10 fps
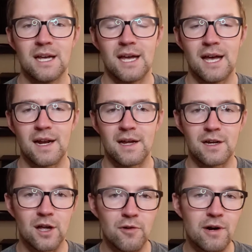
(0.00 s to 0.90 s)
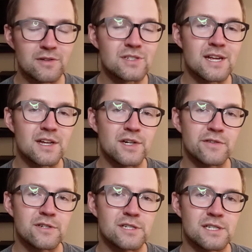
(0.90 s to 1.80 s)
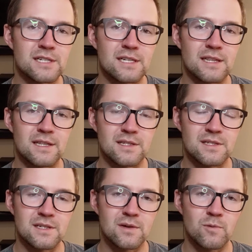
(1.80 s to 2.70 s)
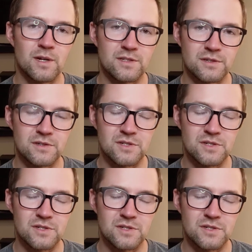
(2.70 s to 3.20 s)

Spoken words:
at Colorado State University this winter.